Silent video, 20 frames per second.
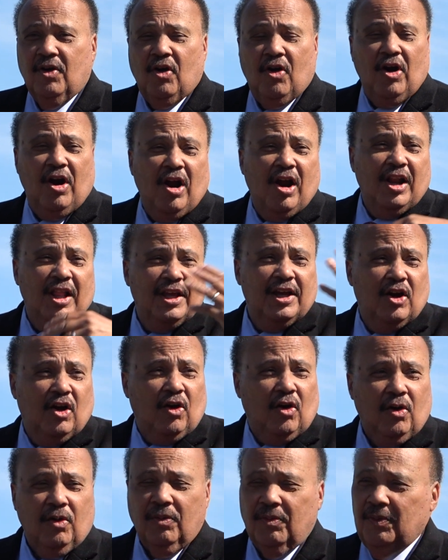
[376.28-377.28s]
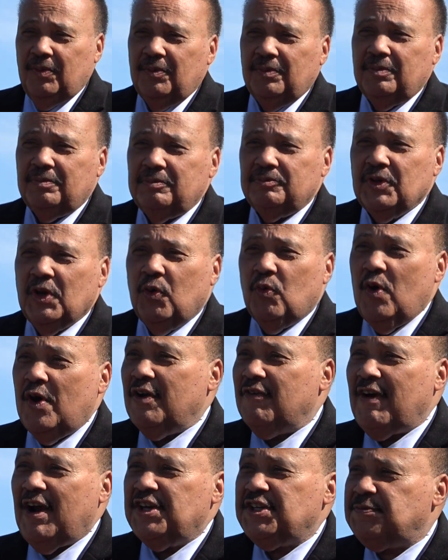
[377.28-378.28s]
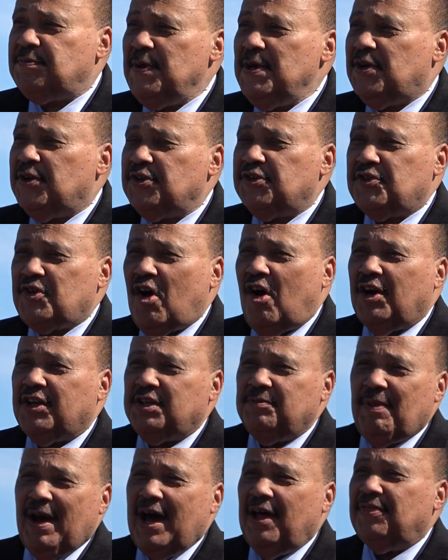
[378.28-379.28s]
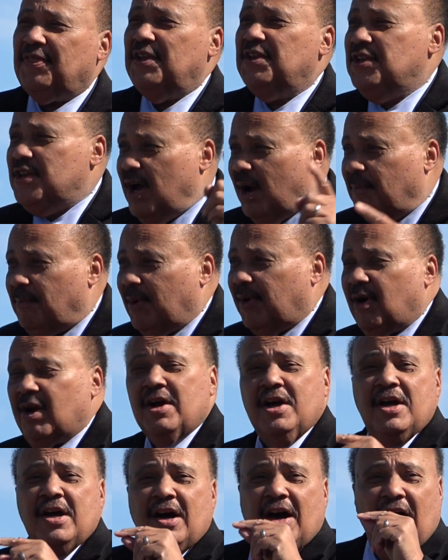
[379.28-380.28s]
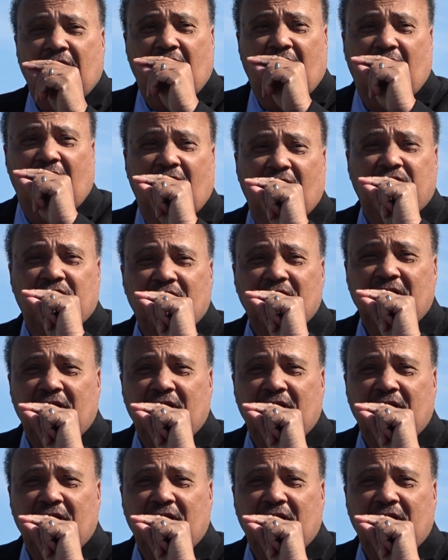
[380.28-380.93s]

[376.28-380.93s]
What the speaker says: Earlier, one of our speakers talked about the number of